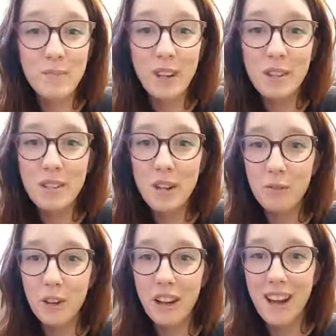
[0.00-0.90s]
videos here
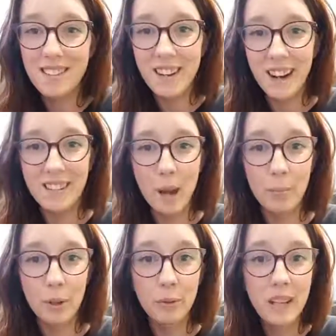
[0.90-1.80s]
for you guys in the next
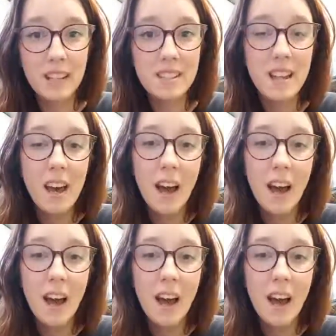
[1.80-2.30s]
couple of weeks.